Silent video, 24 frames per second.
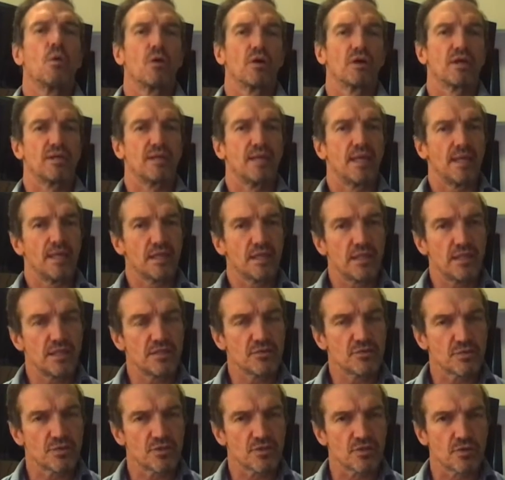or can they
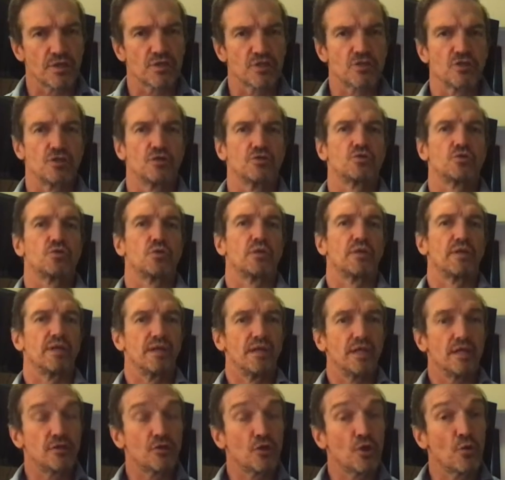ease restrictions, or do they
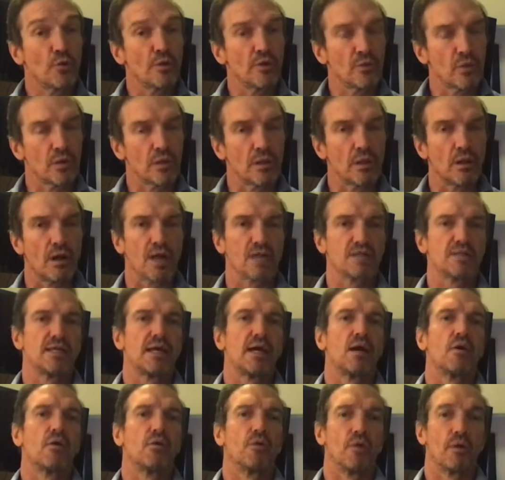need to go into a
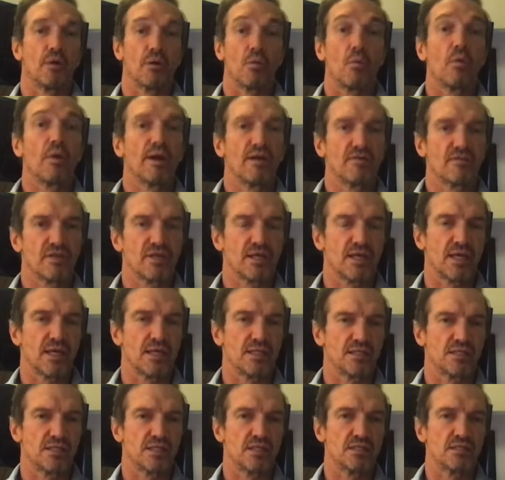lockdown, or whatever the
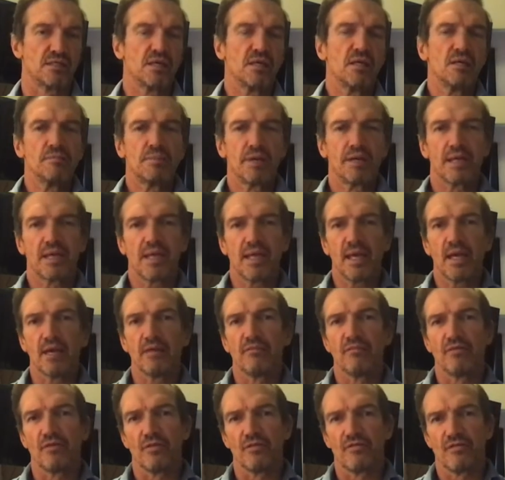case is. But
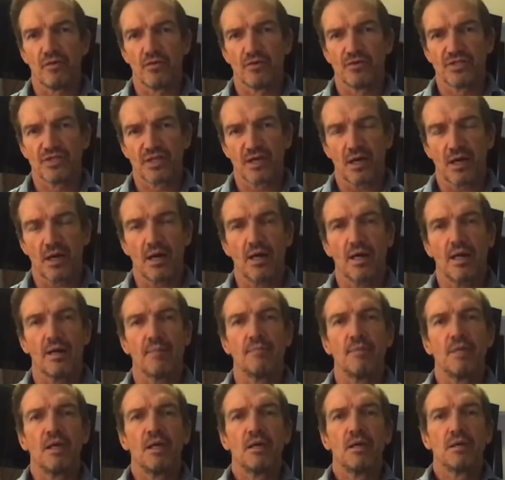again, for the first
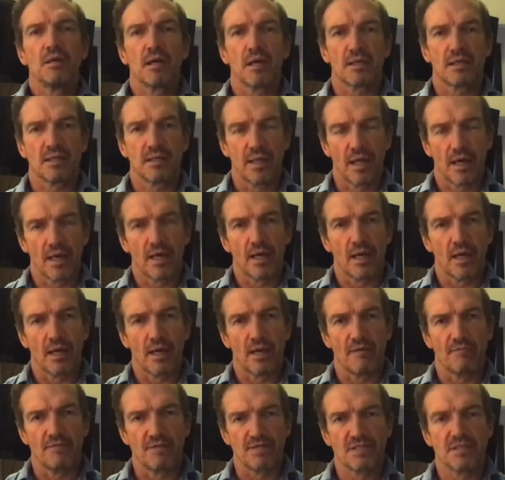time,
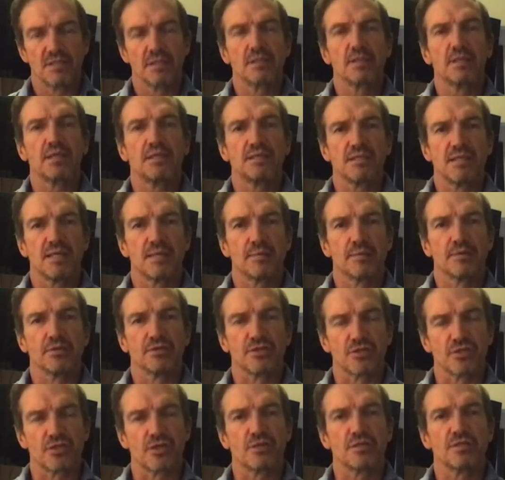a facility is able
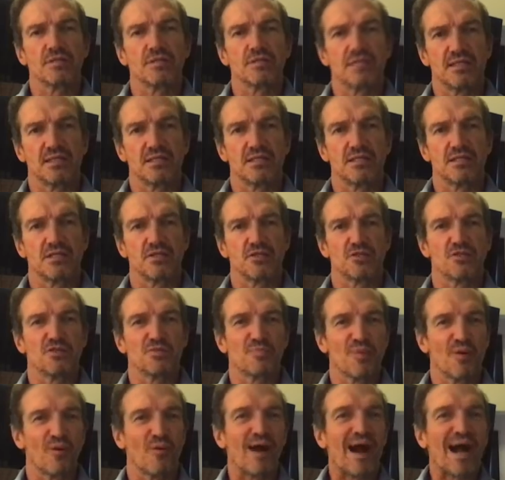to start to make decisions
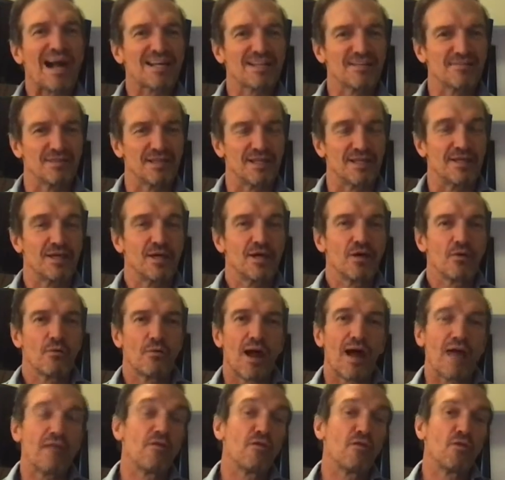proactively
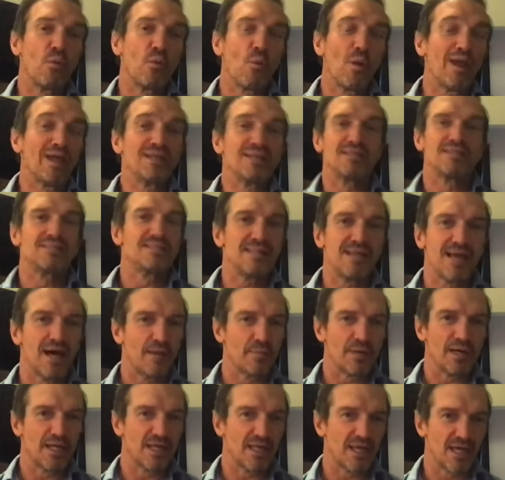rather than wait to see
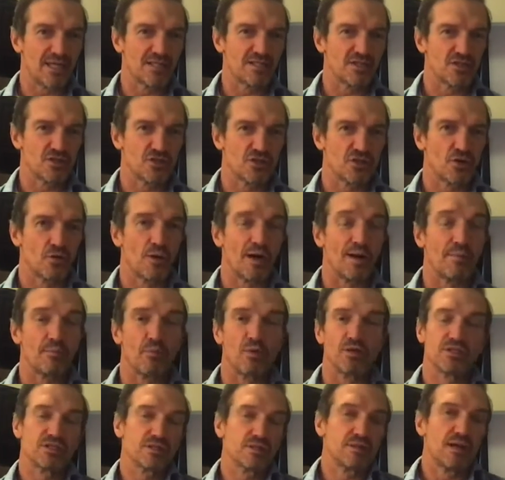how many cases show up,
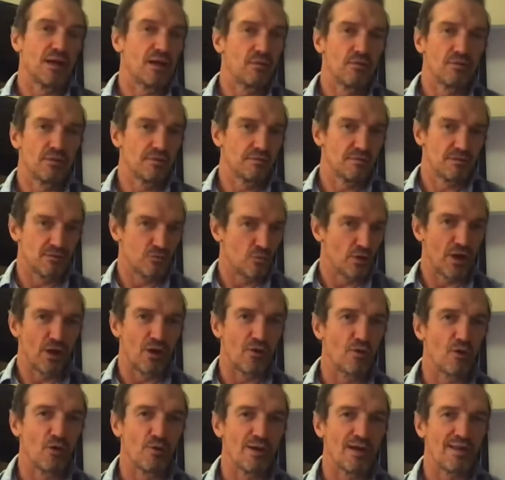which we
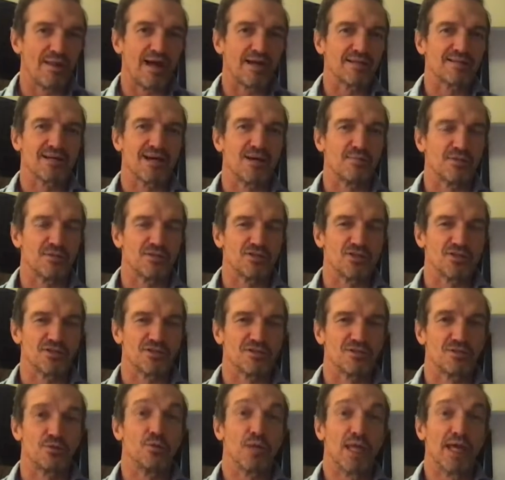all know by that time it's
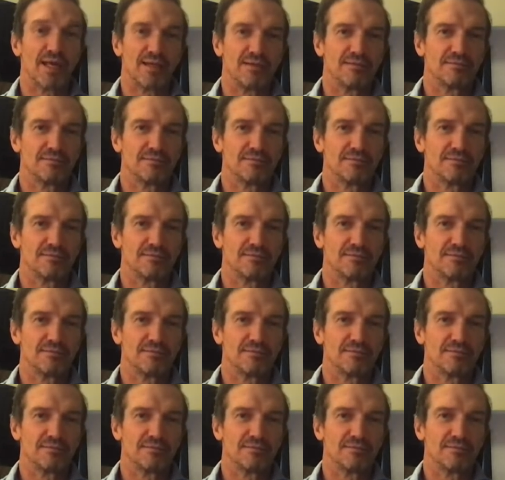just too late.